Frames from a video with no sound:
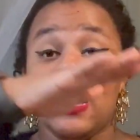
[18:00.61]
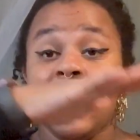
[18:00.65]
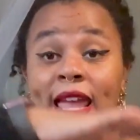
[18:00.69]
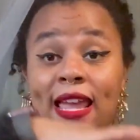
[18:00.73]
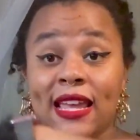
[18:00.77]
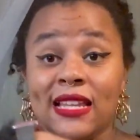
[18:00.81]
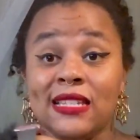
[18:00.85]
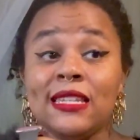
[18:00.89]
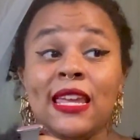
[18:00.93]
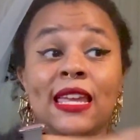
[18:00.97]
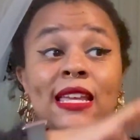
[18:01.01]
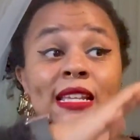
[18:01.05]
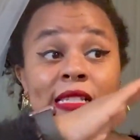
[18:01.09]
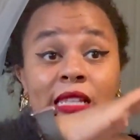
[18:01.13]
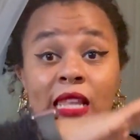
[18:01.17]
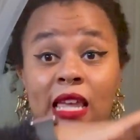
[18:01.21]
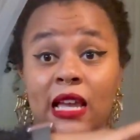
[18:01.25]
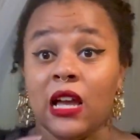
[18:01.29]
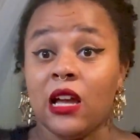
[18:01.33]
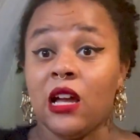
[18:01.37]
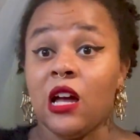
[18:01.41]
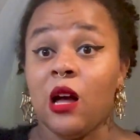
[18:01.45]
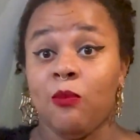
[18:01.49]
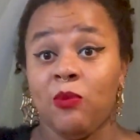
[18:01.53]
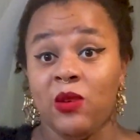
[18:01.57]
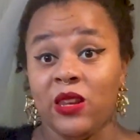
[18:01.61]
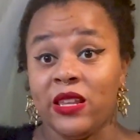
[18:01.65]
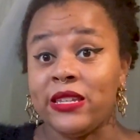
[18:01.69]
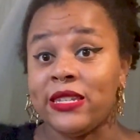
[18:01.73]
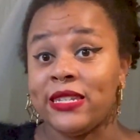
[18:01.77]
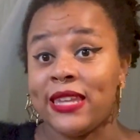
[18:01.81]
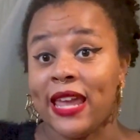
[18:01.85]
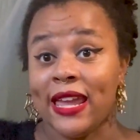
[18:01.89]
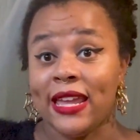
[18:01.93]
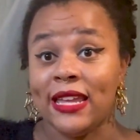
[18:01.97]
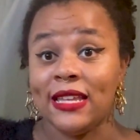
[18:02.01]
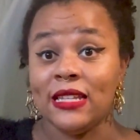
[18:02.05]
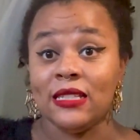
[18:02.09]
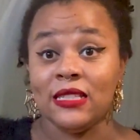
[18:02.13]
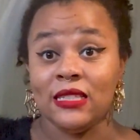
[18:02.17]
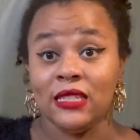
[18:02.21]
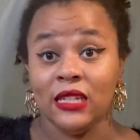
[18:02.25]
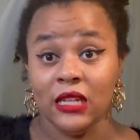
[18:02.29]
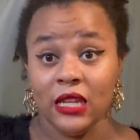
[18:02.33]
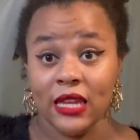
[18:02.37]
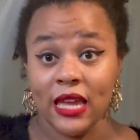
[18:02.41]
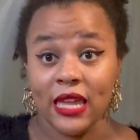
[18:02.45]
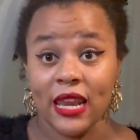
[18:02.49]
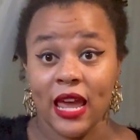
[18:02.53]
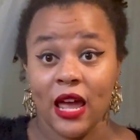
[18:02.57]
it takes like a couple of days to
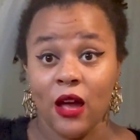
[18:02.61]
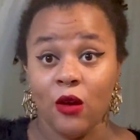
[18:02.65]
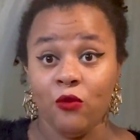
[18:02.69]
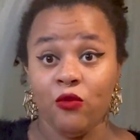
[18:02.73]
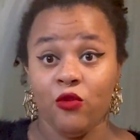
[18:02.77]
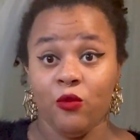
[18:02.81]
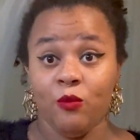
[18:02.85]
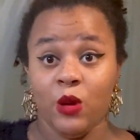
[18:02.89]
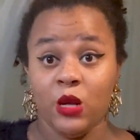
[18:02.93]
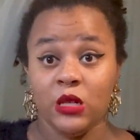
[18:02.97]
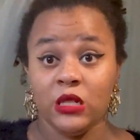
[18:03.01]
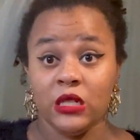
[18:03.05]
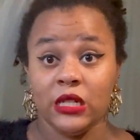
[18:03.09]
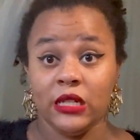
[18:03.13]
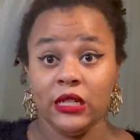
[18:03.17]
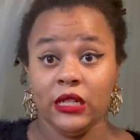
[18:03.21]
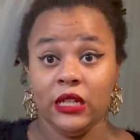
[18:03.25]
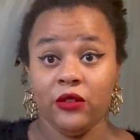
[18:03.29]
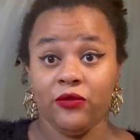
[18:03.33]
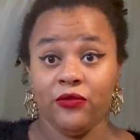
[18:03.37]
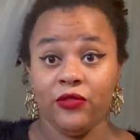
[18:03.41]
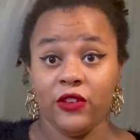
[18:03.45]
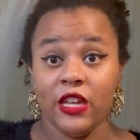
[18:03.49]
get out from underneath